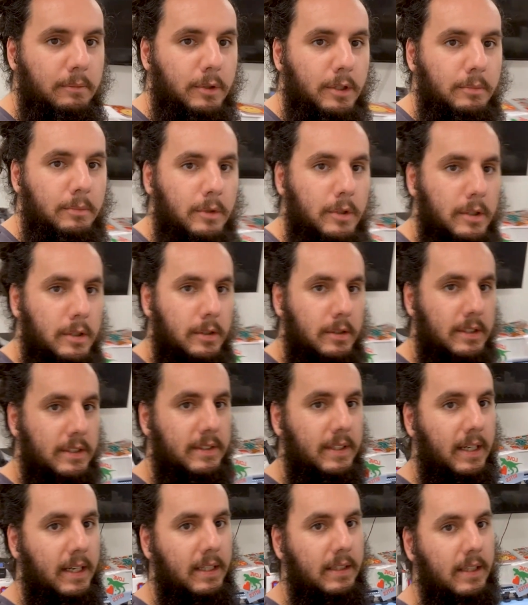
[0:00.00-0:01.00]
one more
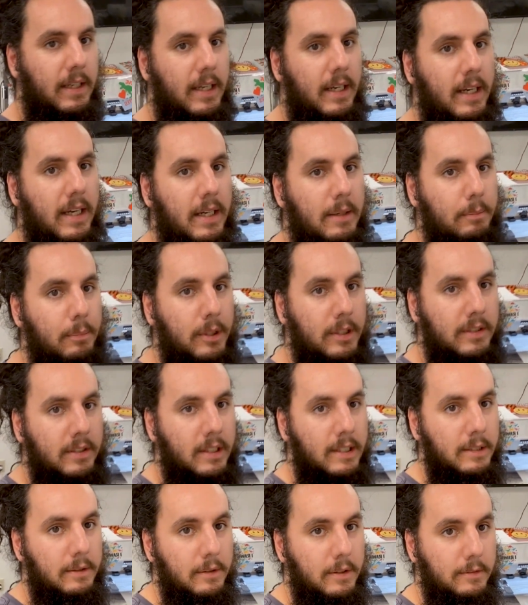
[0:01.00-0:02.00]
design that I gotta print
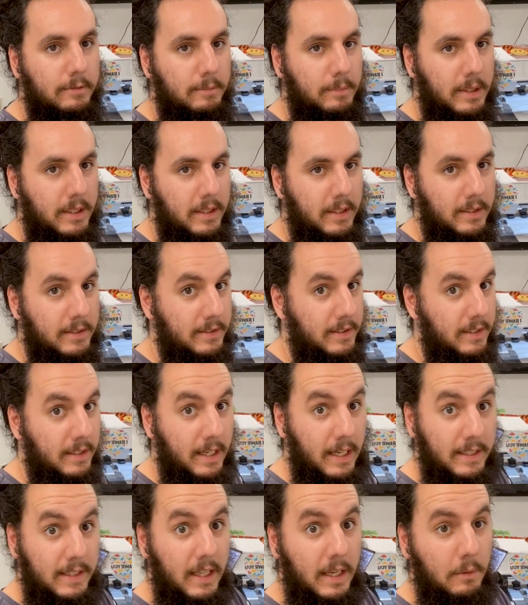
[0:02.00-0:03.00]
out because they
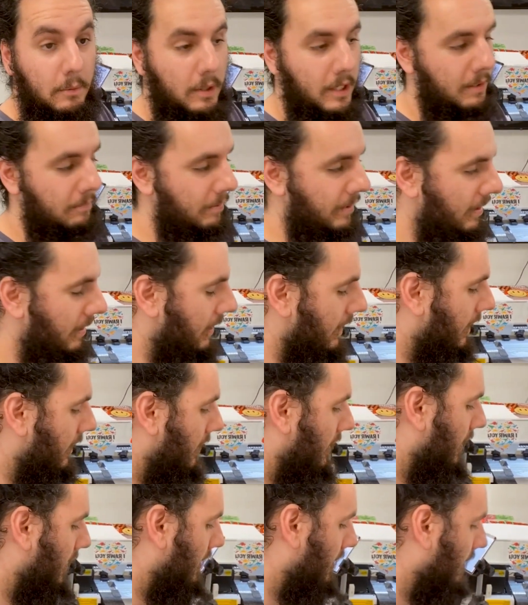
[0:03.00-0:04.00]
got that white bar
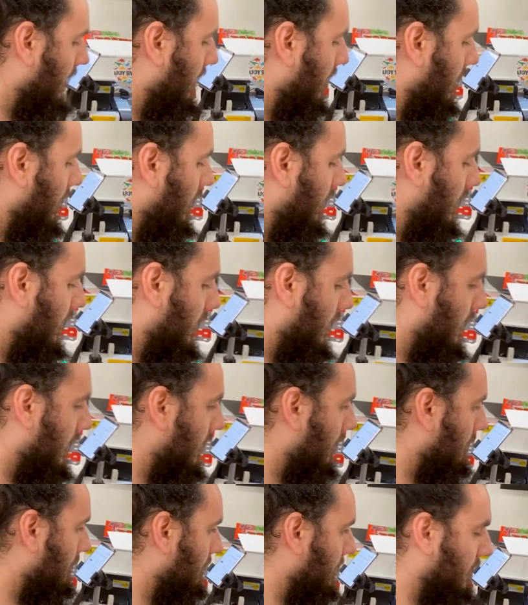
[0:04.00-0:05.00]
on there.
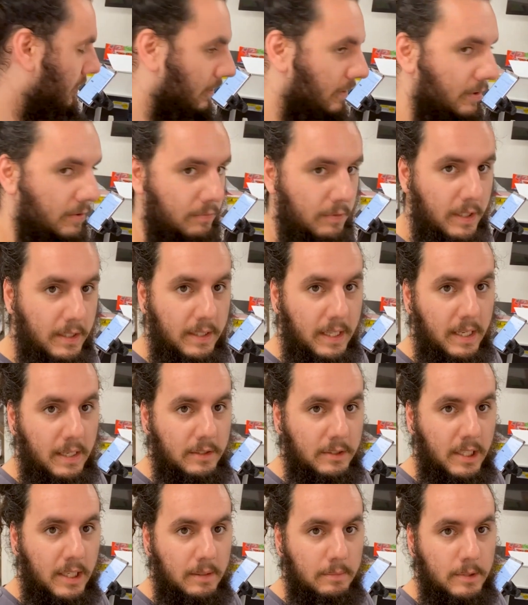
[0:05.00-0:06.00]
Um, so just run
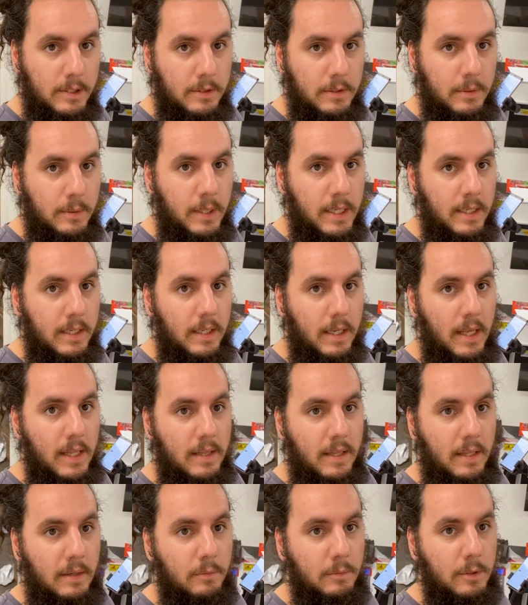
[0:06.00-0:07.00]
that job real quick
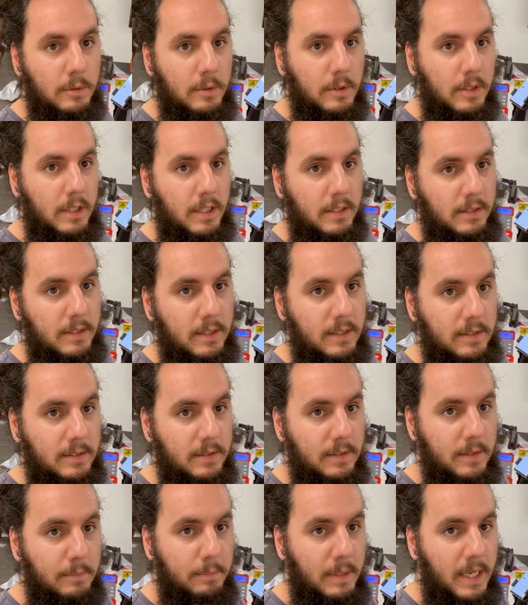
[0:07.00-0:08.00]
and then we will cut
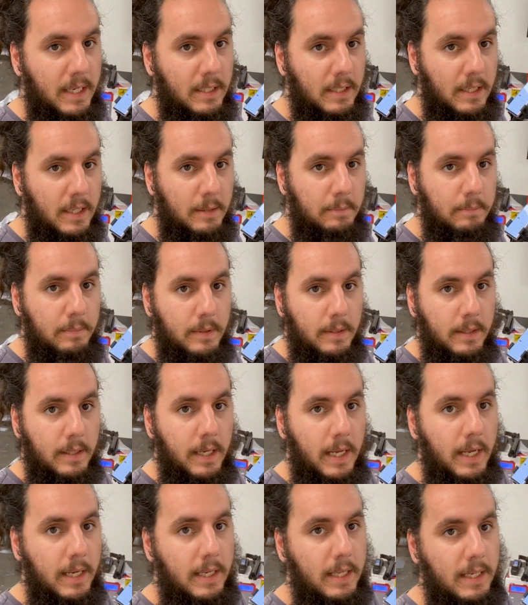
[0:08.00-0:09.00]
this, pack it up,
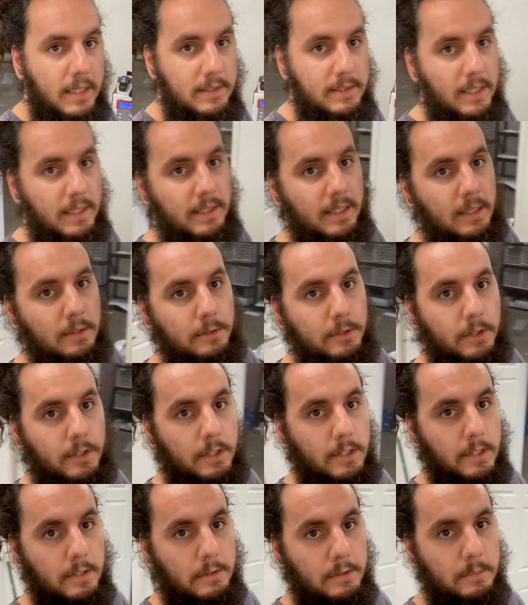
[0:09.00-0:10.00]
get it sent out to
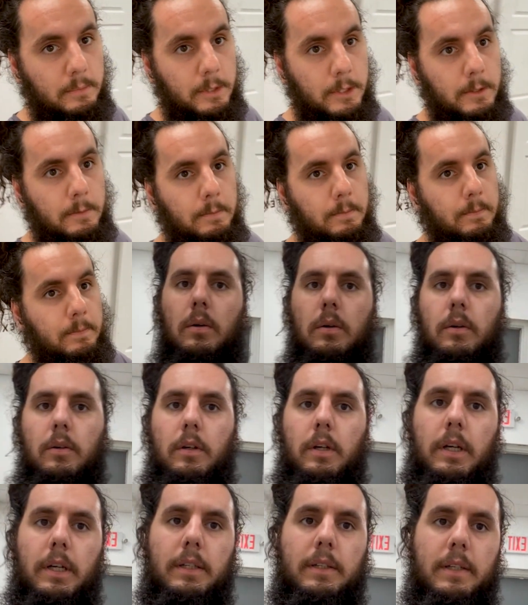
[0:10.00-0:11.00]
the customer. All
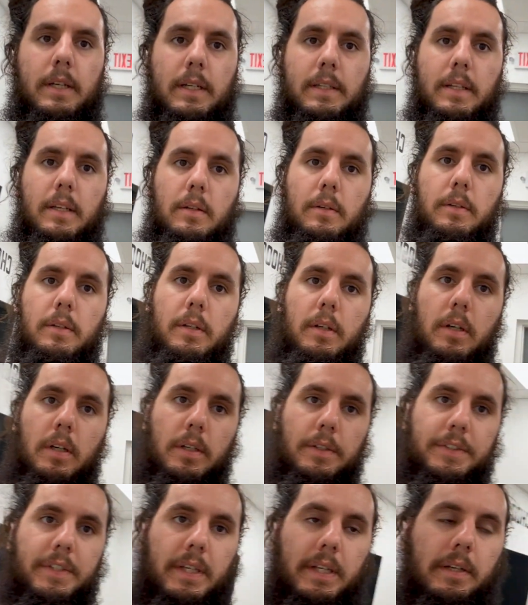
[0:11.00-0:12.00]
right, got that order
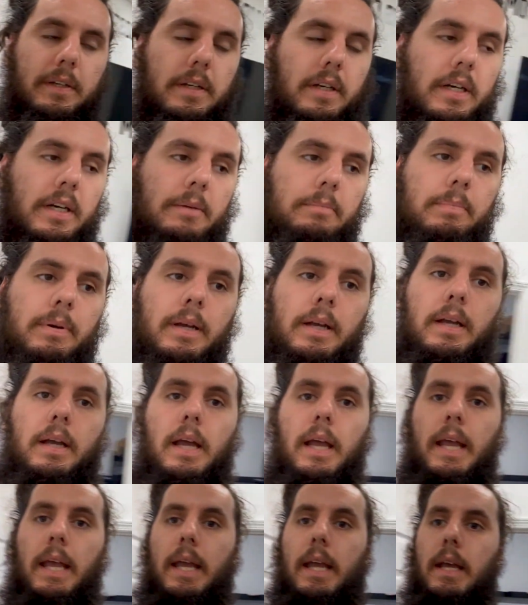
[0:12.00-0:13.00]
all settled up
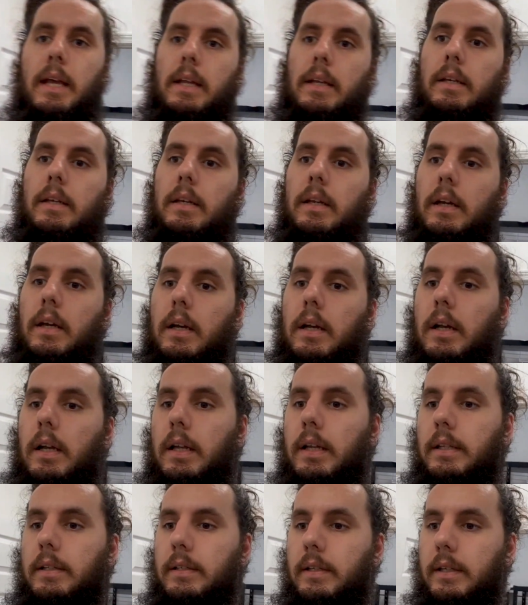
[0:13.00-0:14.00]
and
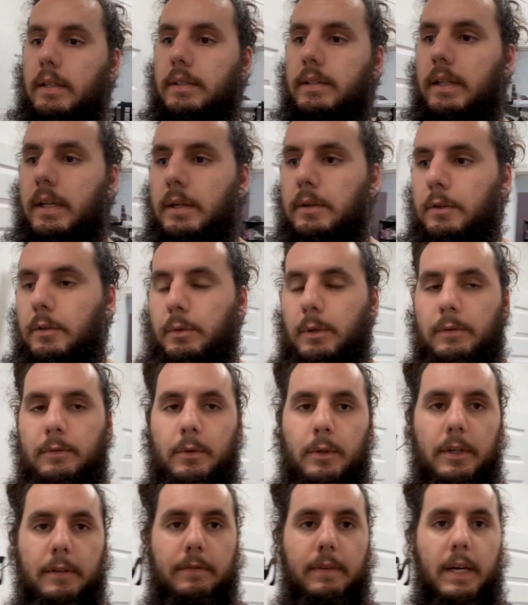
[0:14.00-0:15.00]
it is now
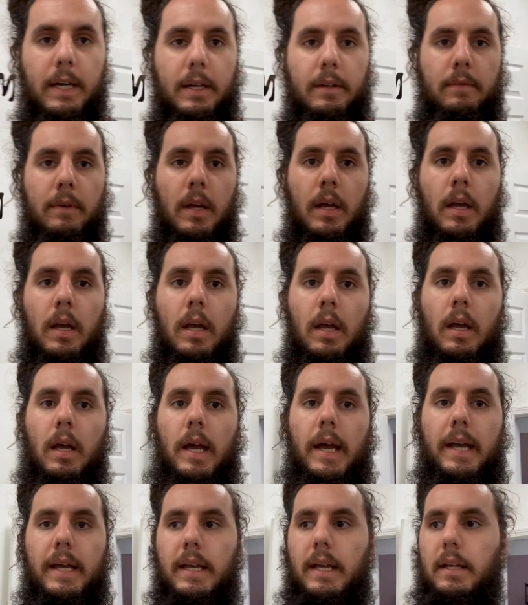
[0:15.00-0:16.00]
3:45.
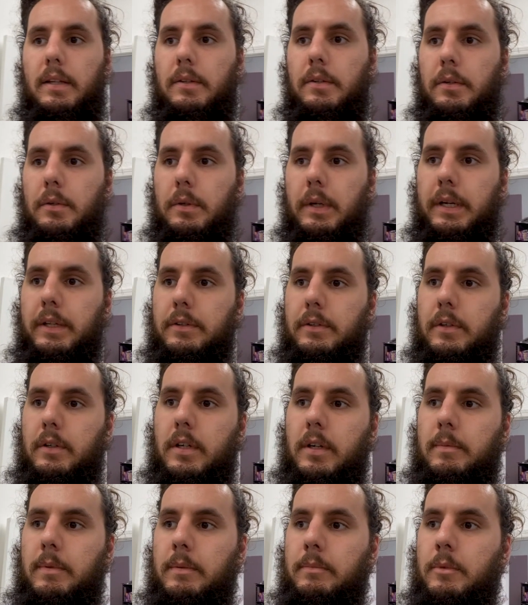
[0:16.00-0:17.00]
I got to answer a
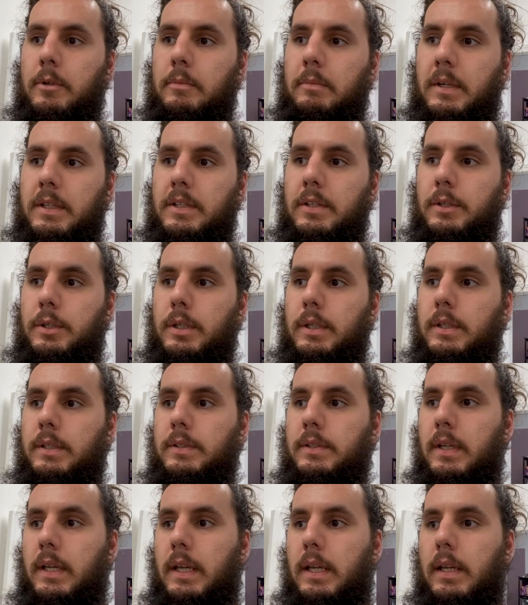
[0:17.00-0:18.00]
couple more
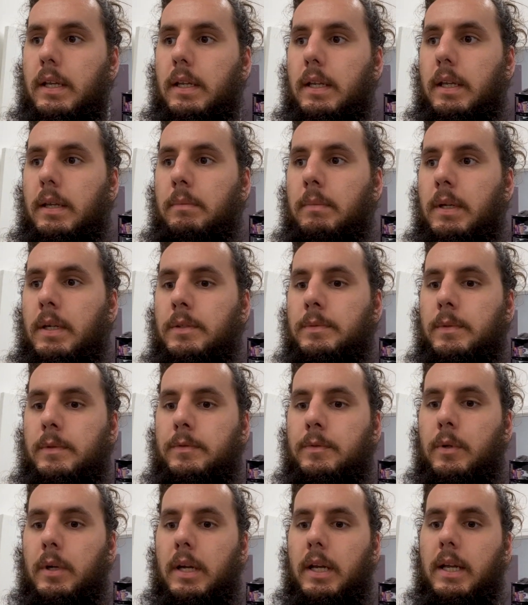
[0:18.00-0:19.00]
messages and emails
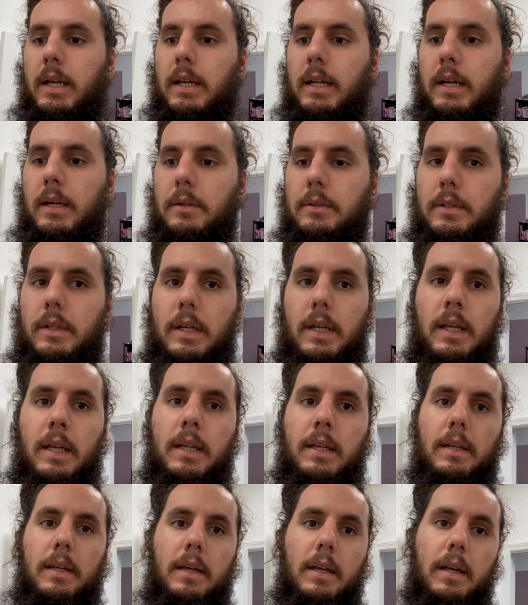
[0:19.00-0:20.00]
before I head out,
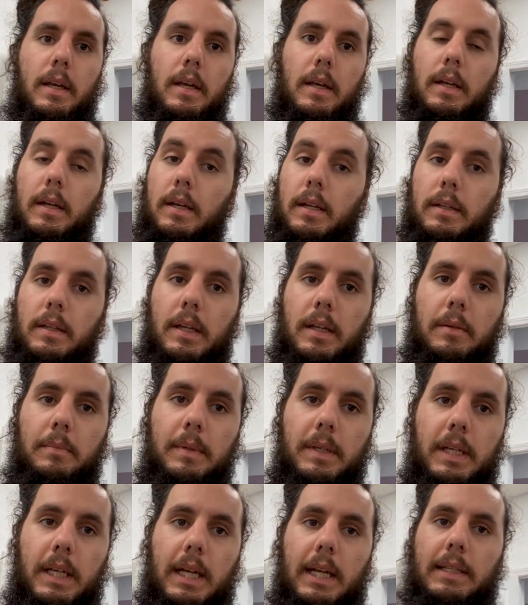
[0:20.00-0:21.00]
and that'll
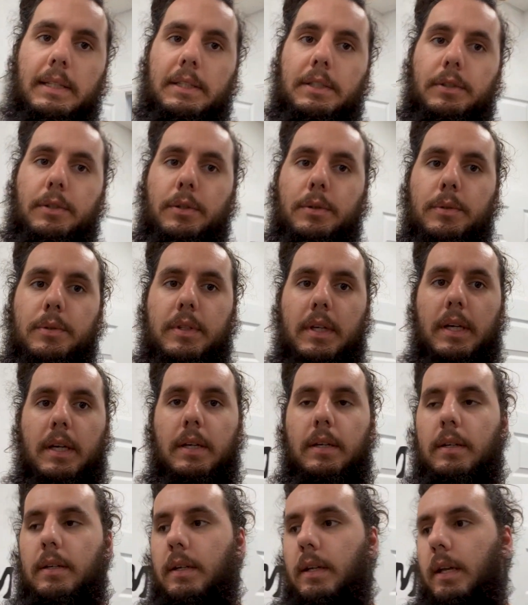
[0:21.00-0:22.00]
be it on this
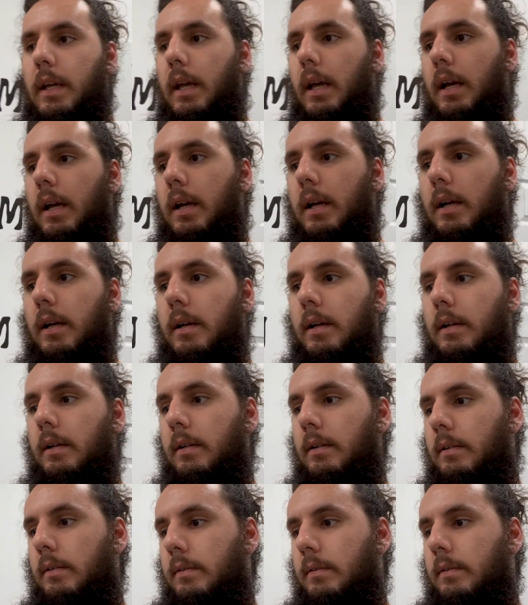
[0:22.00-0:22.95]
Tuesday. Uh,